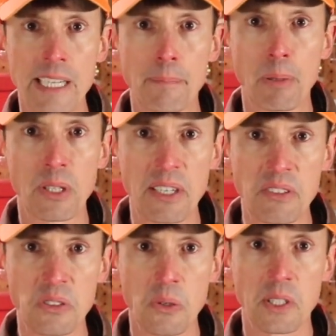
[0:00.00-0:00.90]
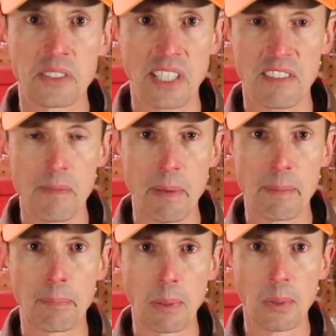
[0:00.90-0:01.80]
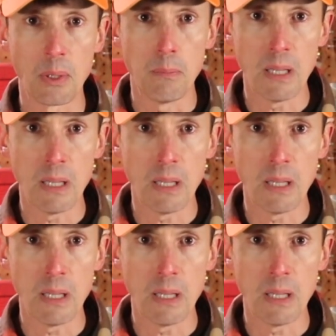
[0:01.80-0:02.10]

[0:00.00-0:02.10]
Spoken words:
I had to pull out his organs out of a big pool of